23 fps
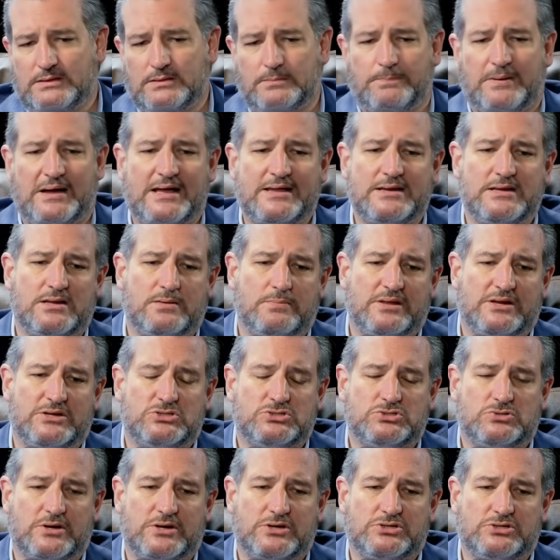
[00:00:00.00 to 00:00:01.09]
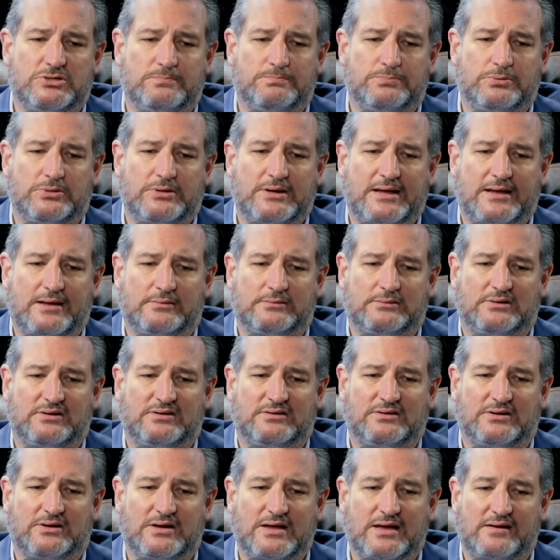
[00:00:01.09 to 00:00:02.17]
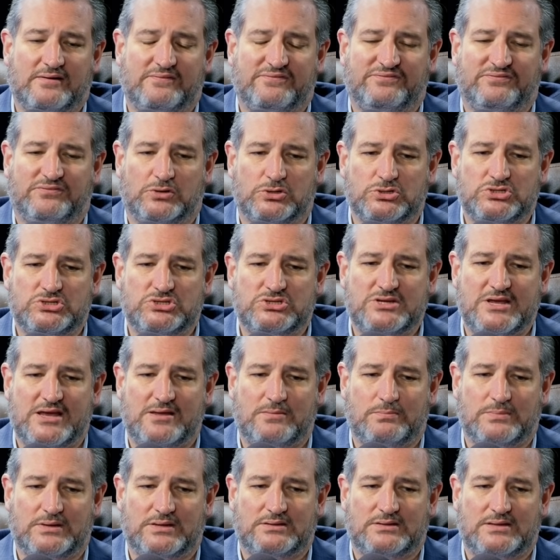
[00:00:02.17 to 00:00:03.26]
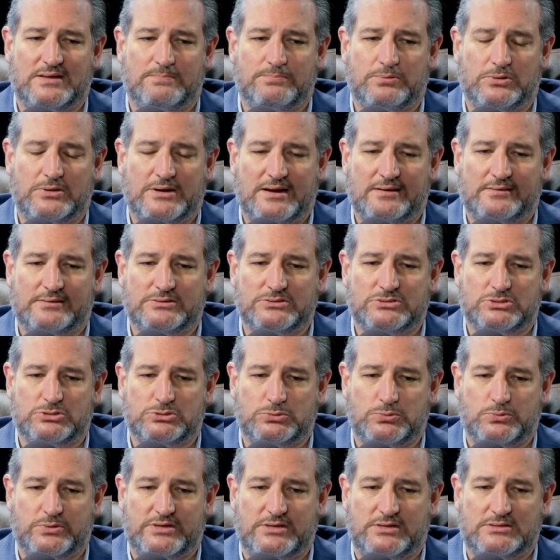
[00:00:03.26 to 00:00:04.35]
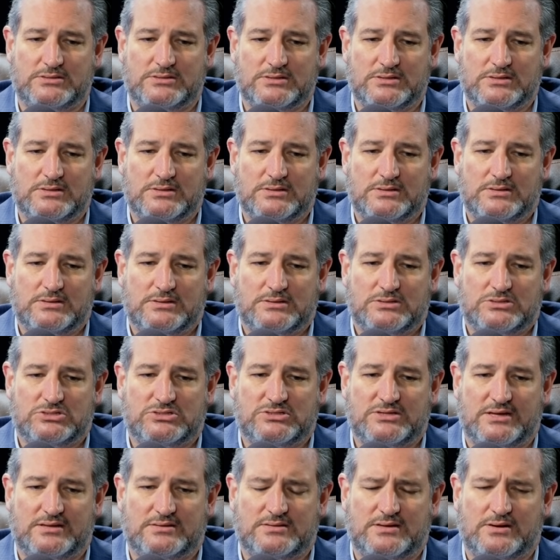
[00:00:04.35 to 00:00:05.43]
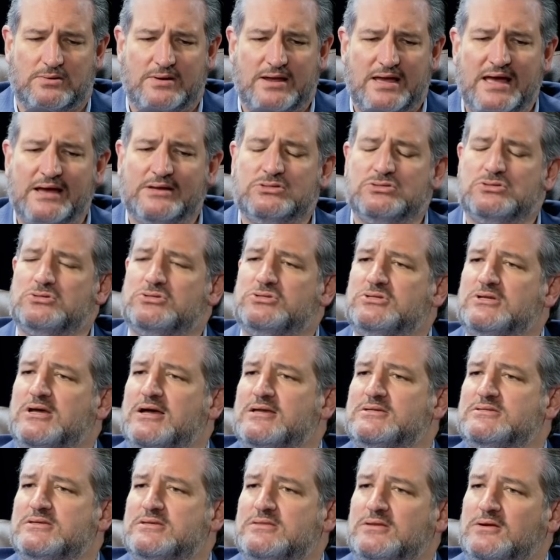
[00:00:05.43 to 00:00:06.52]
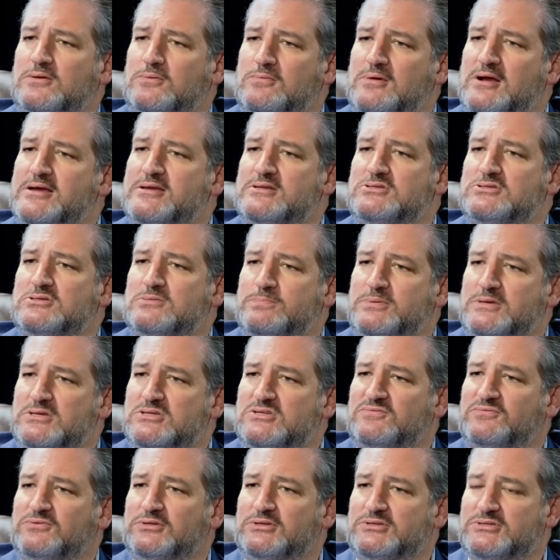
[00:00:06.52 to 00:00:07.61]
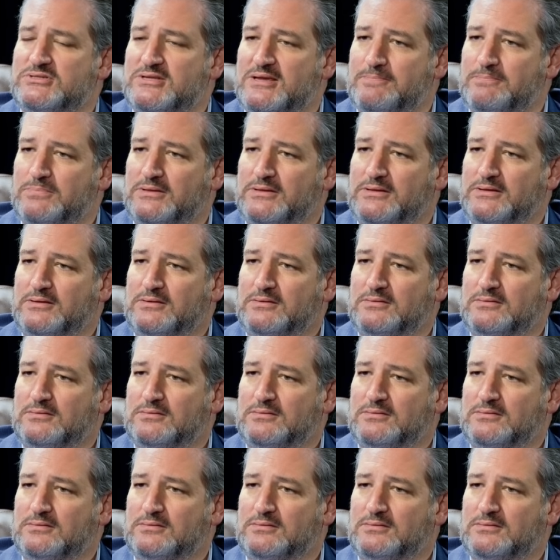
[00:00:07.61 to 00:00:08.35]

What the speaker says: Biden administration put out their kind of first statement they put out as a tweet, said they're exercising their right to peaceful assembly.